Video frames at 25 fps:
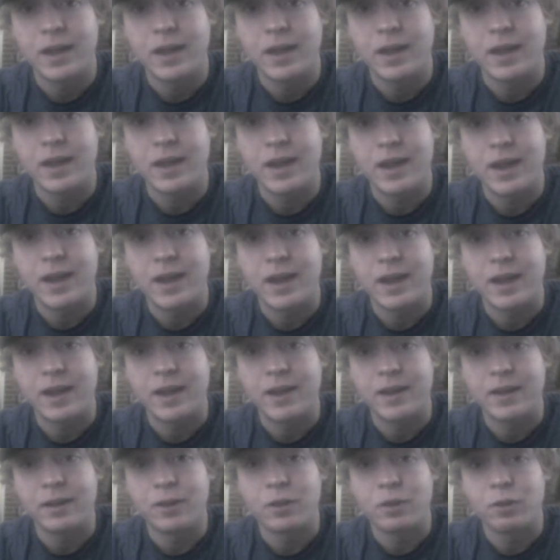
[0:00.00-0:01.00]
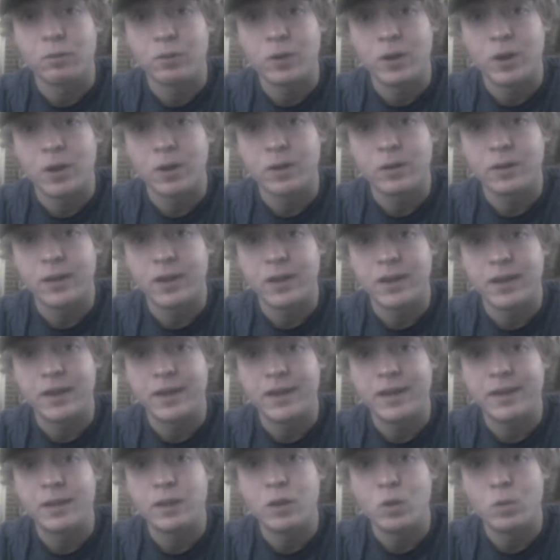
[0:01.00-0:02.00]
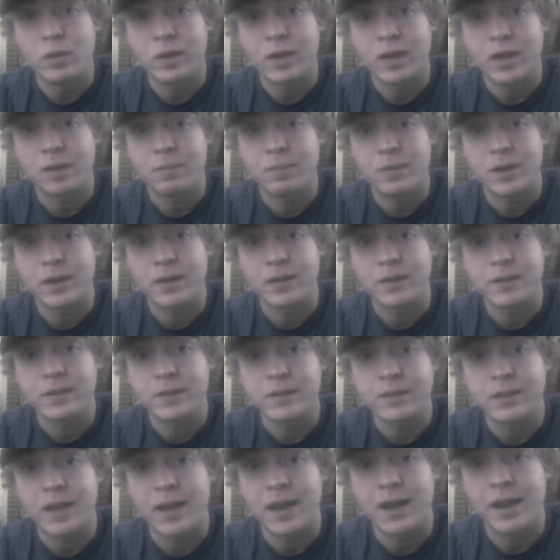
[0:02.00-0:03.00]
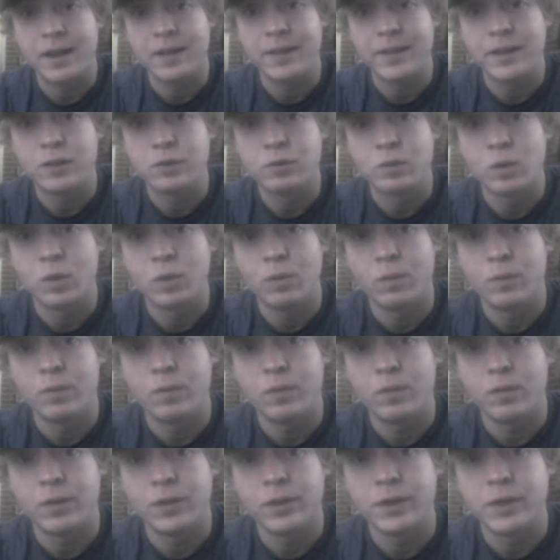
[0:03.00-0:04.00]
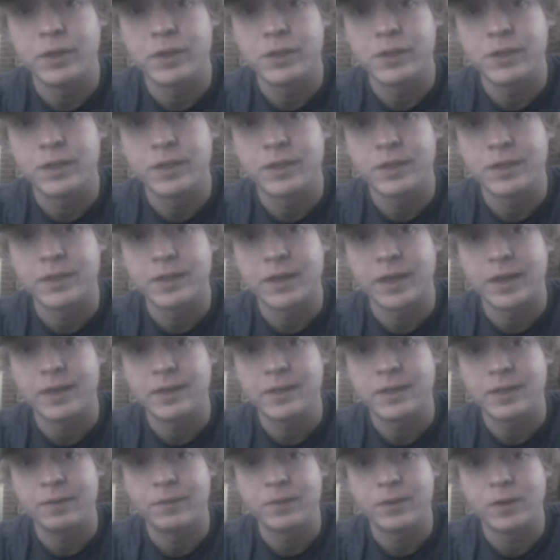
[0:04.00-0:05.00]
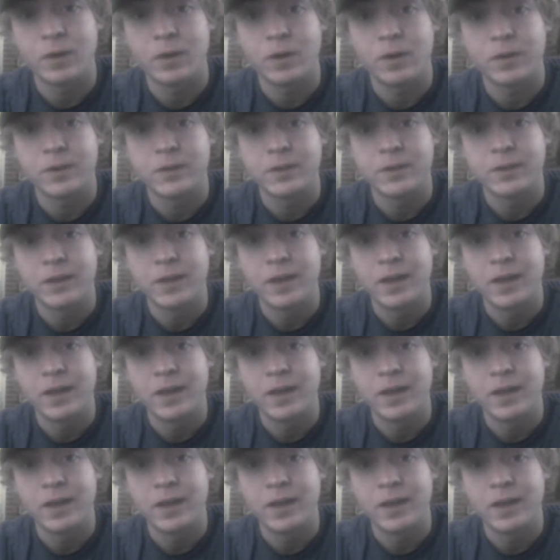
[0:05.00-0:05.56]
at the 3 yard line, no timeouts, and they drove the distance 97 yards.